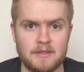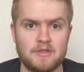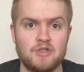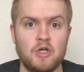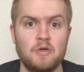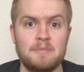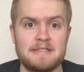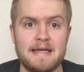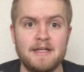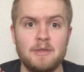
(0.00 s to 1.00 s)
So
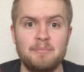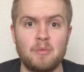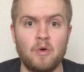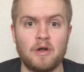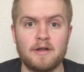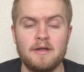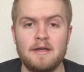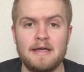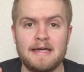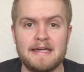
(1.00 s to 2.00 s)
mistake number 1
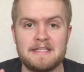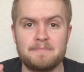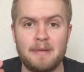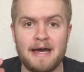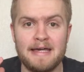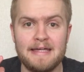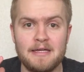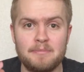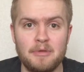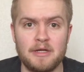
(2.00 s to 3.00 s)
is
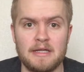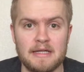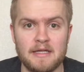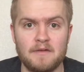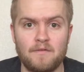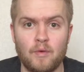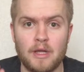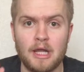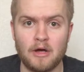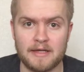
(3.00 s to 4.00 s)
paying money for
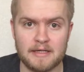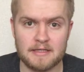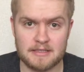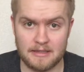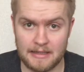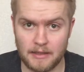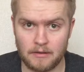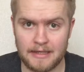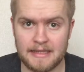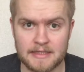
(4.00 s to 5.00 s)
likes and
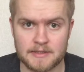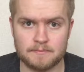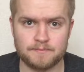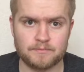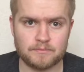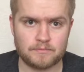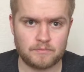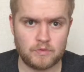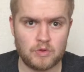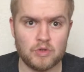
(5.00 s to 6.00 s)
not leads.
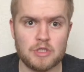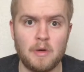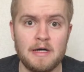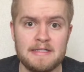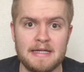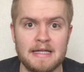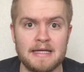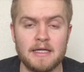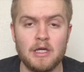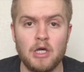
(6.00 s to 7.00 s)
So
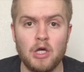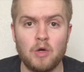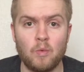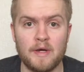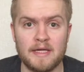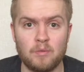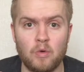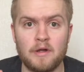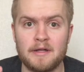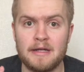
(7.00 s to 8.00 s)
ideally, we
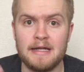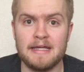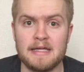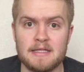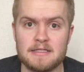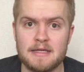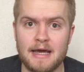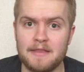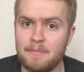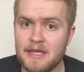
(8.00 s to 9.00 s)
want leads,
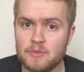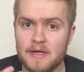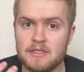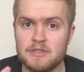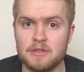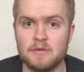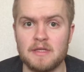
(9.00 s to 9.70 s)
and the best way to do